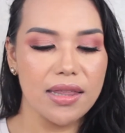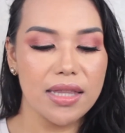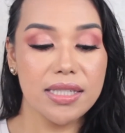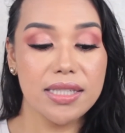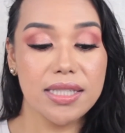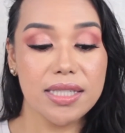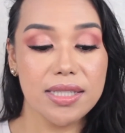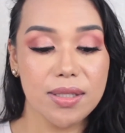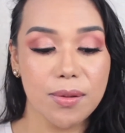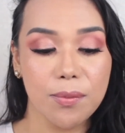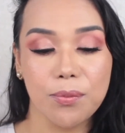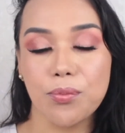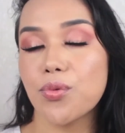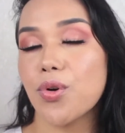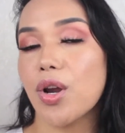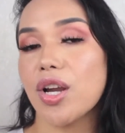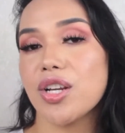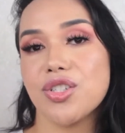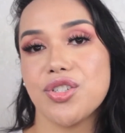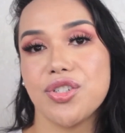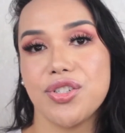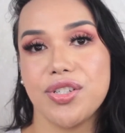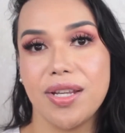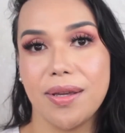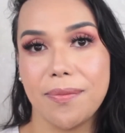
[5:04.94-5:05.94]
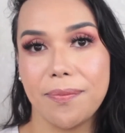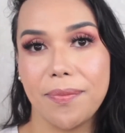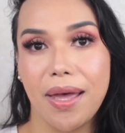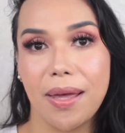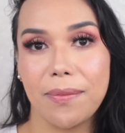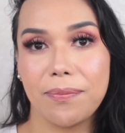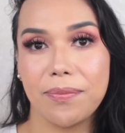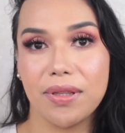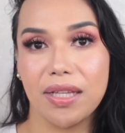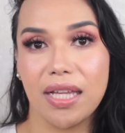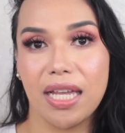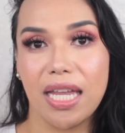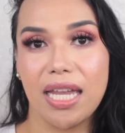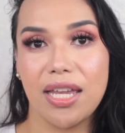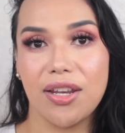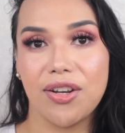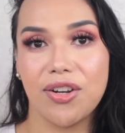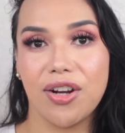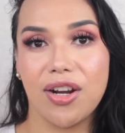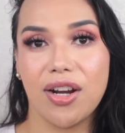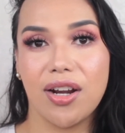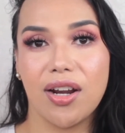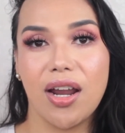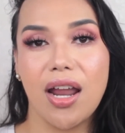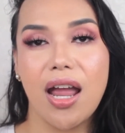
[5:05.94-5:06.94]
This is a brush tip
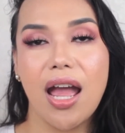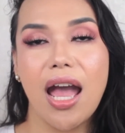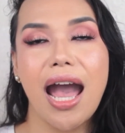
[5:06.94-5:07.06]
applicator.